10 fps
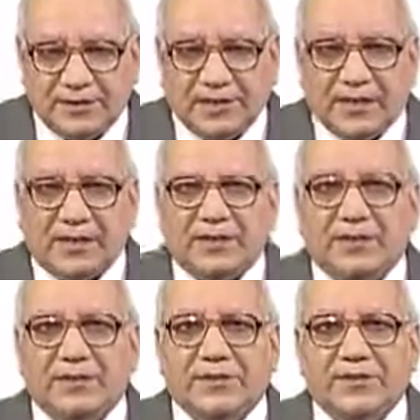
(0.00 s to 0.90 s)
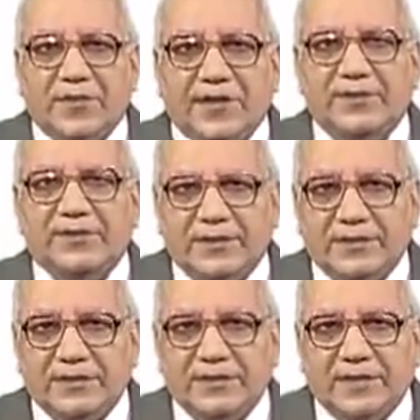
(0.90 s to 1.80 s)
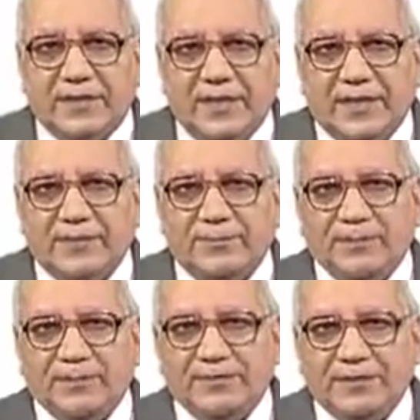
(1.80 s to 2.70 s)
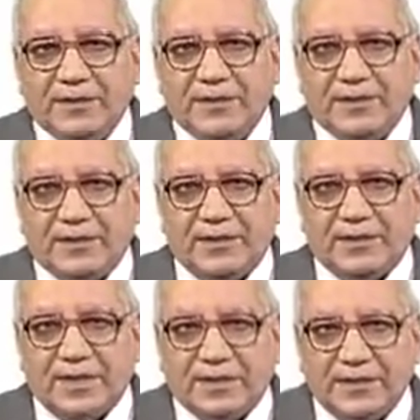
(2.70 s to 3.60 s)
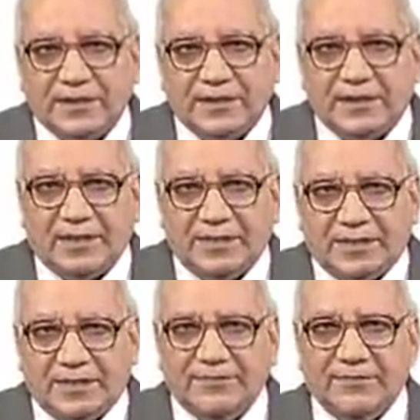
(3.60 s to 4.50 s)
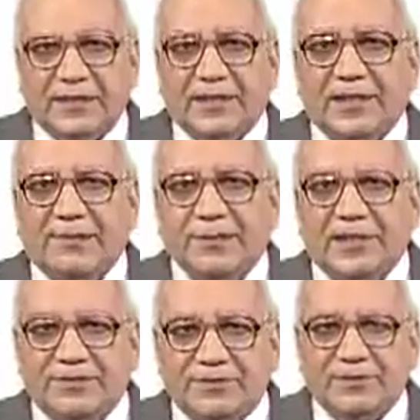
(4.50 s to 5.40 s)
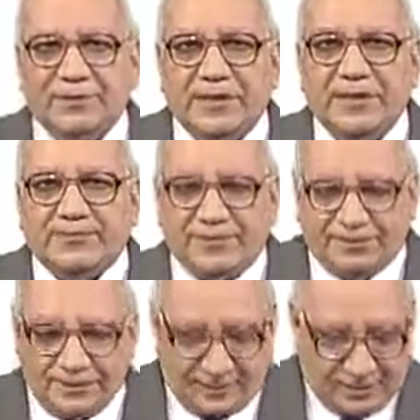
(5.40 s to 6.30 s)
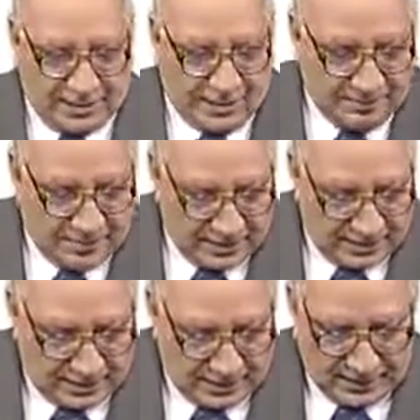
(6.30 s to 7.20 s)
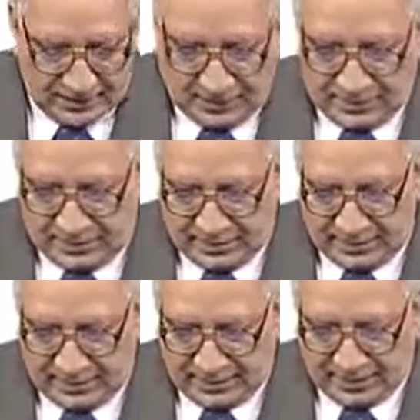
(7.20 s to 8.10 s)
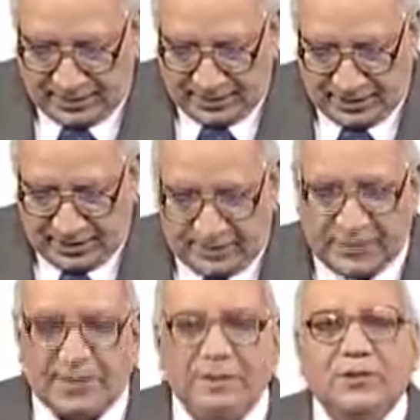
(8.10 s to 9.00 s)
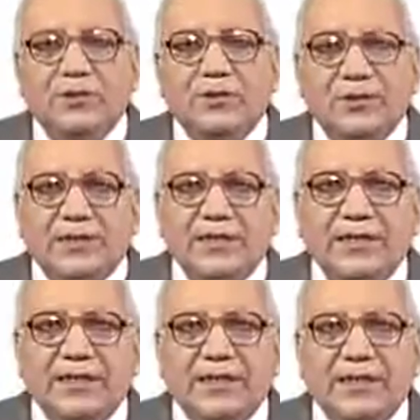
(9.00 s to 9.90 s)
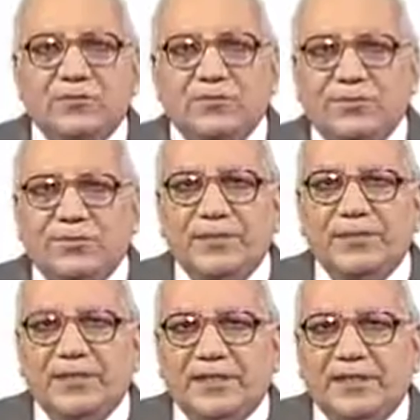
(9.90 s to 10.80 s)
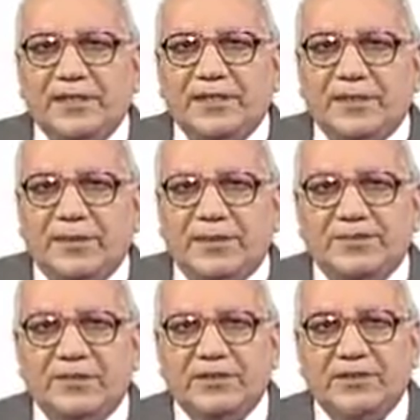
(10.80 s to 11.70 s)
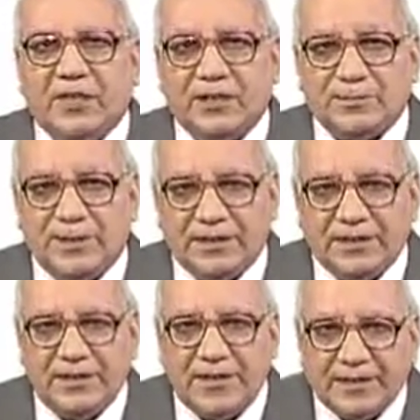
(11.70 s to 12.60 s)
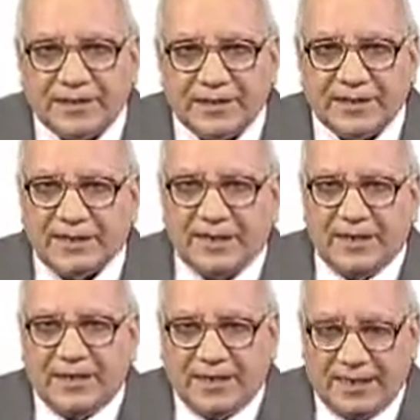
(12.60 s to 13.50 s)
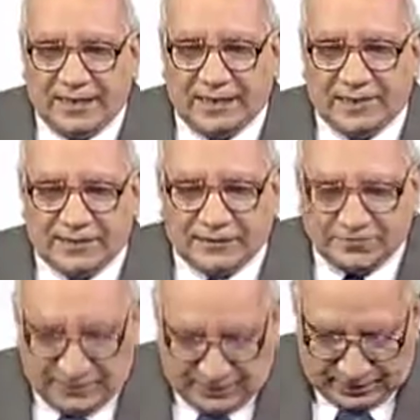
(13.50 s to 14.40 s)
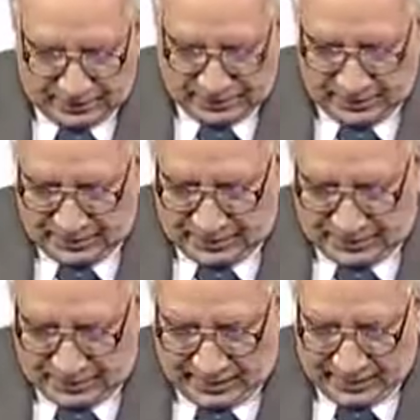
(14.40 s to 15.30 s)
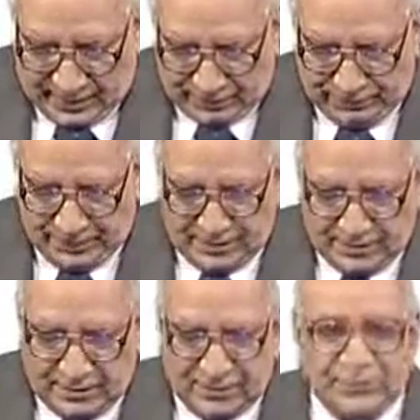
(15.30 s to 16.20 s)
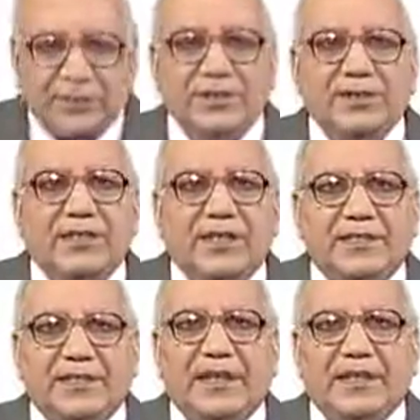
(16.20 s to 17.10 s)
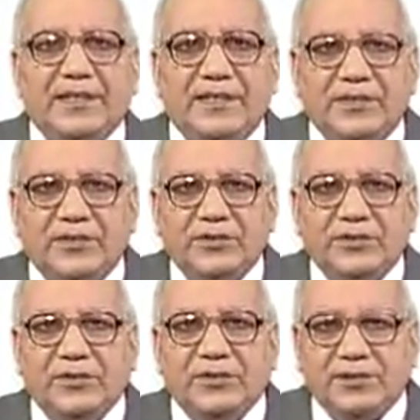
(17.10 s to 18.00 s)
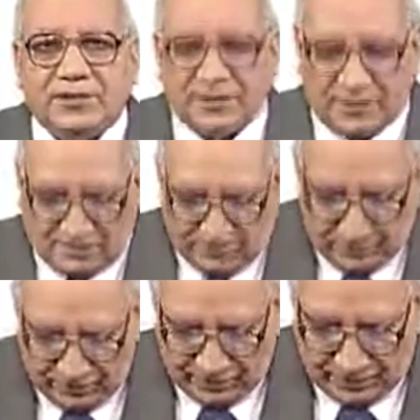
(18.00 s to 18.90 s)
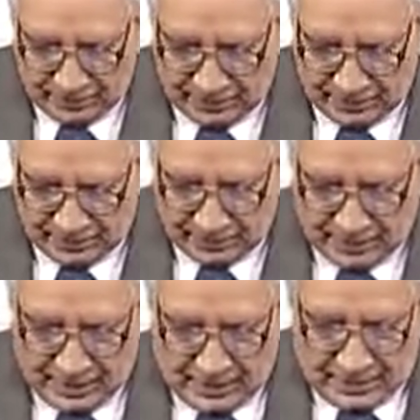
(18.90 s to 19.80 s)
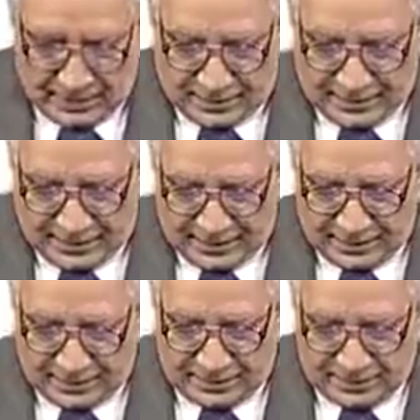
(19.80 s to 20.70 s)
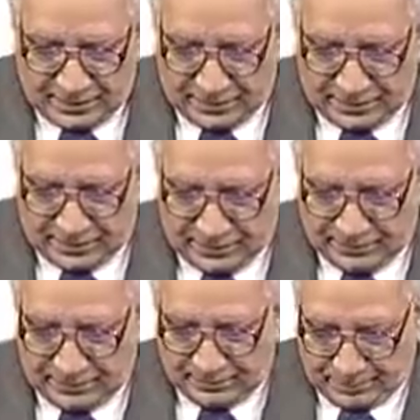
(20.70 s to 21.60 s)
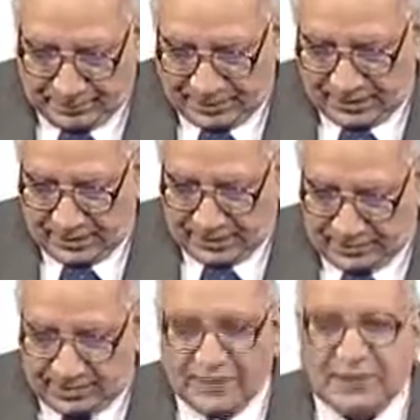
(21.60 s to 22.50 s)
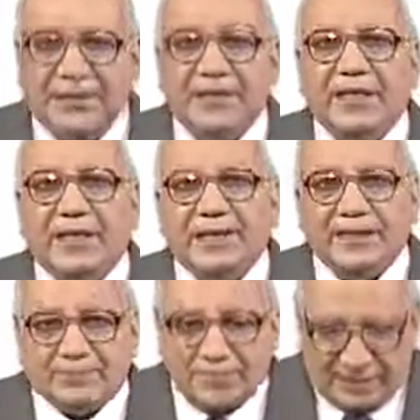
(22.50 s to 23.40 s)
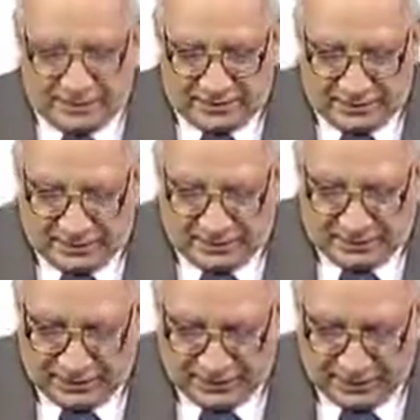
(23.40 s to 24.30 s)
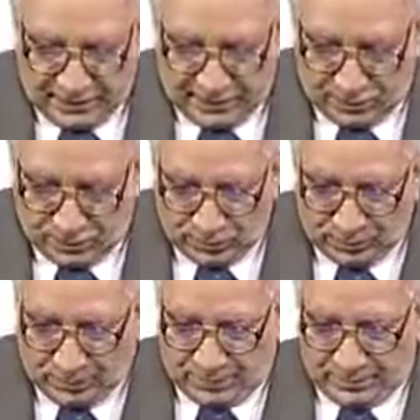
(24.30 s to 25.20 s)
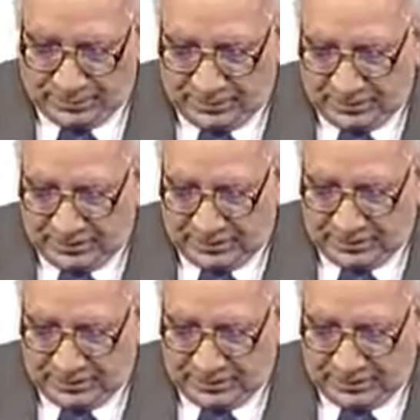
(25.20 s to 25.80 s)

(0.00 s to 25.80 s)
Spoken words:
the cell cycle, and in my previous lecture, I gave a brief summary of different steps in the cell cycle. Today, we will study some of these aspects in detail, and the first is the S phase, which is the DNA synthesis phase. DNA synthesis comprises of DNA replication, where two problems